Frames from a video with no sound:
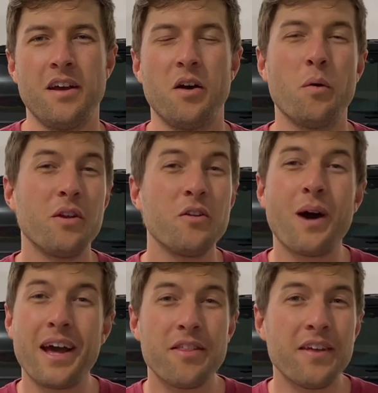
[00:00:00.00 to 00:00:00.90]
What do
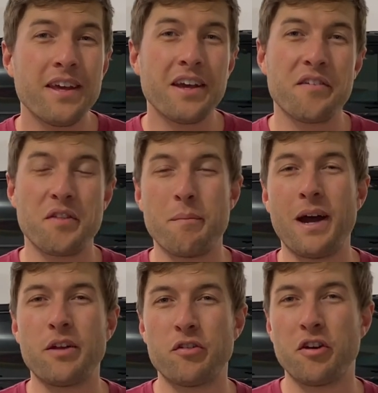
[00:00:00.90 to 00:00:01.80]
I think of the
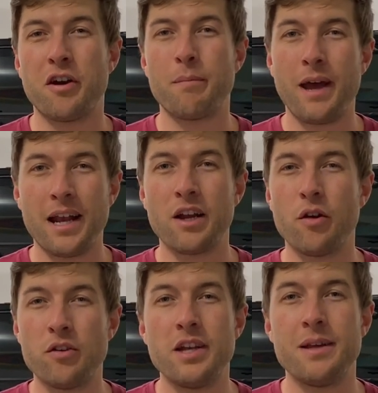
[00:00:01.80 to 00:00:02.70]
Milestar
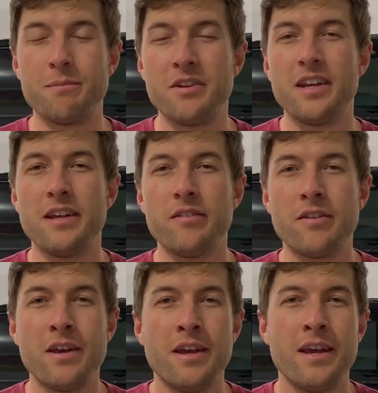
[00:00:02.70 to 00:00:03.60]
Patagonia MTs?
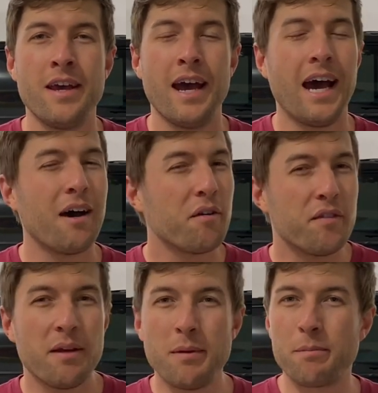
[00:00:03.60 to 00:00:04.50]
How have
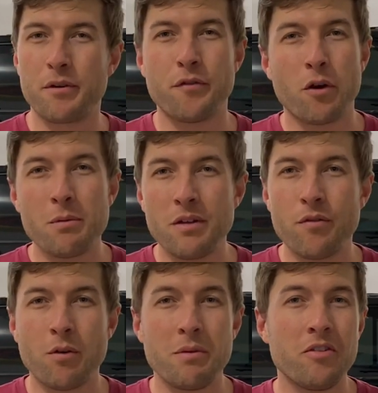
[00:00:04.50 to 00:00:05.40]
they been performing
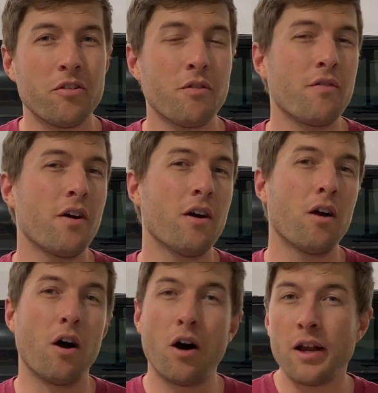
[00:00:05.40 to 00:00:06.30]
for me so far
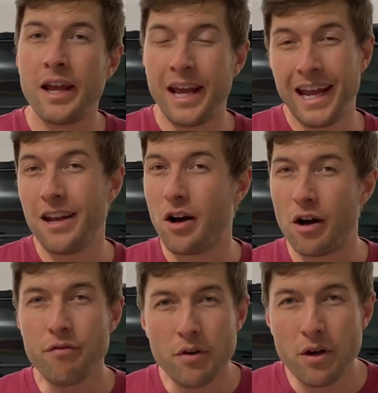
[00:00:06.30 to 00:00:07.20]
on and
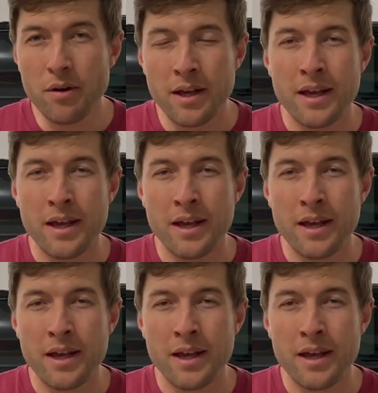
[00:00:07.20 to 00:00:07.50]
off-road?